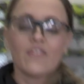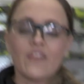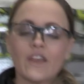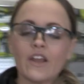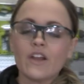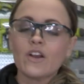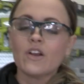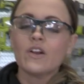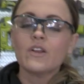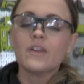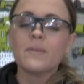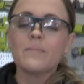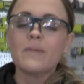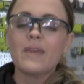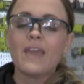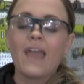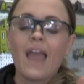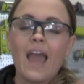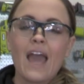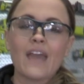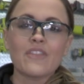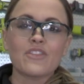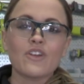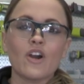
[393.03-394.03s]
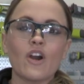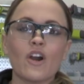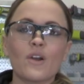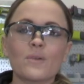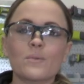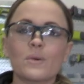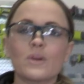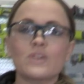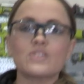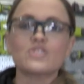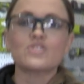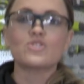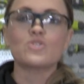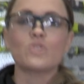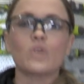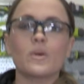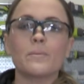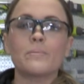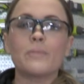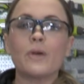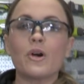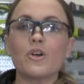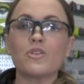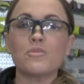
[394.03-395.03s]
They're gonna be at the hardware
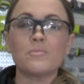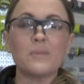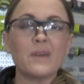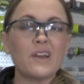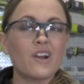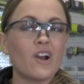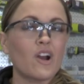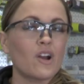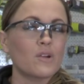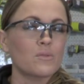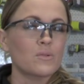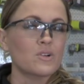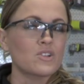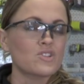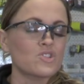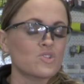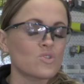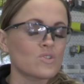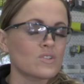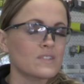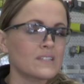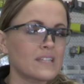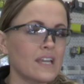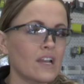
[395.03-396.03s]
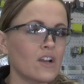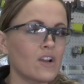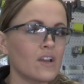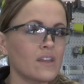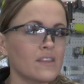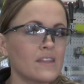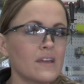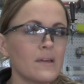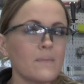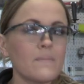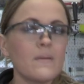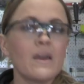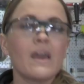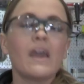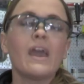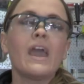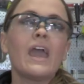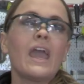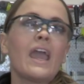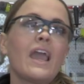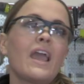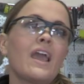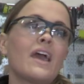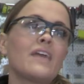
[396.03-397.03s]
store. Both big hardware stores carry them.
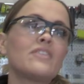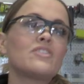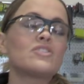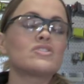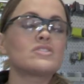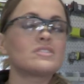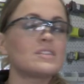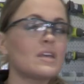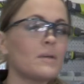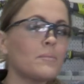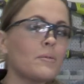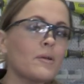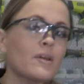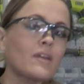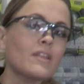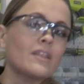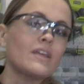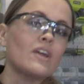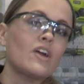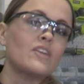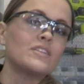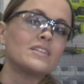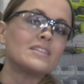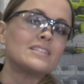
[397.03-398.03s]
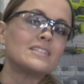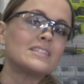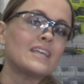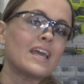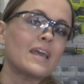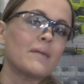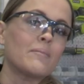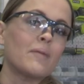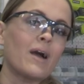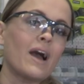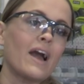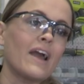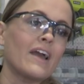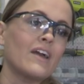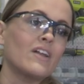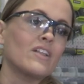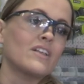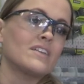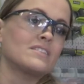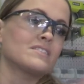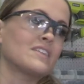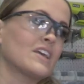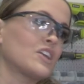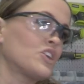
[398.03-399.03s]
And they're typically on the same
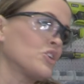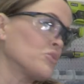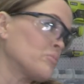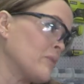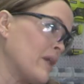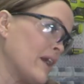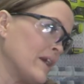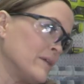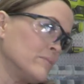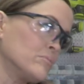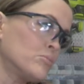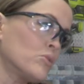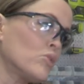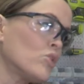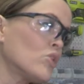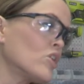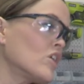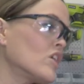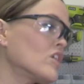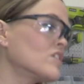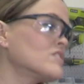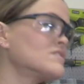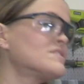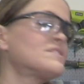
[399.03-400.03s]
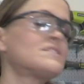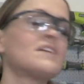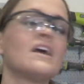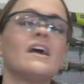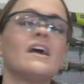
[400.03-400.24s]
aisle as like your pine boards.